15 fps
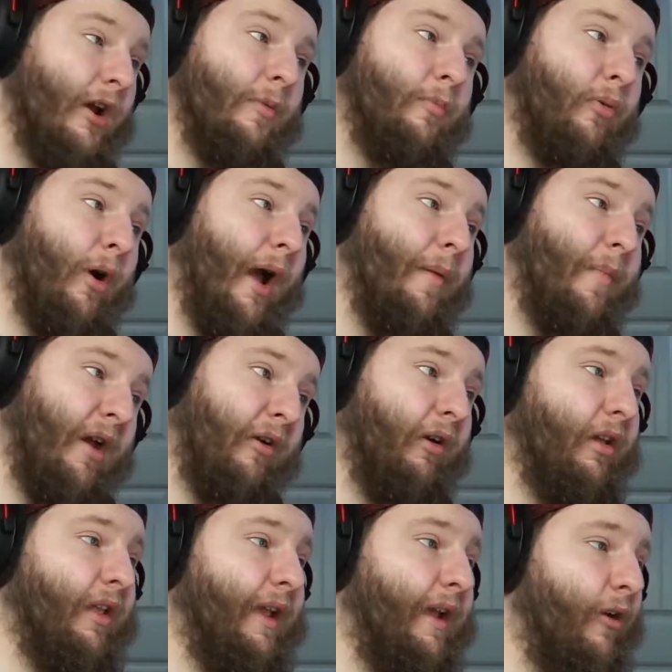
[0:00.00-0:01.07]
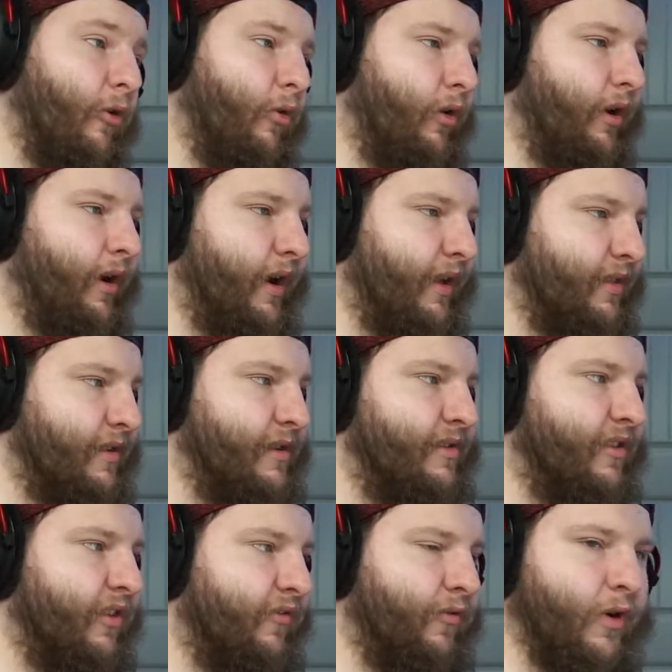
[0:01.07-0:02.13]
primarily, or at
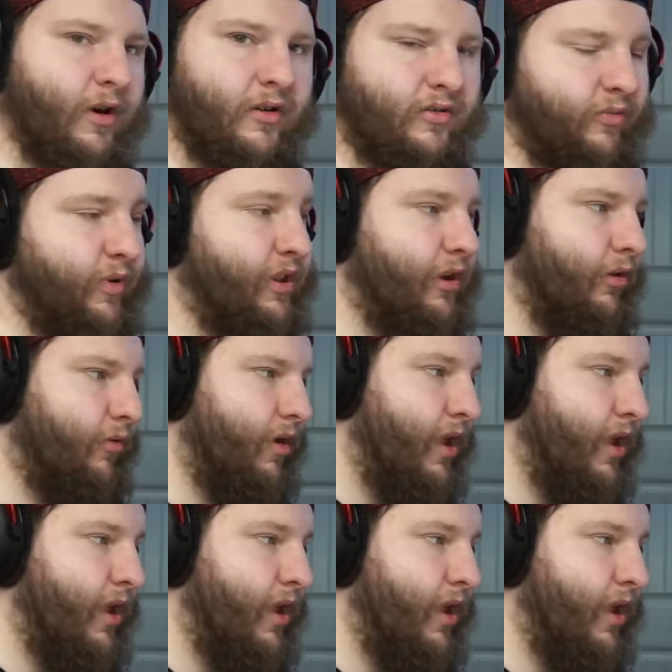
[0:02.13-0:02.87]
least as far as we know.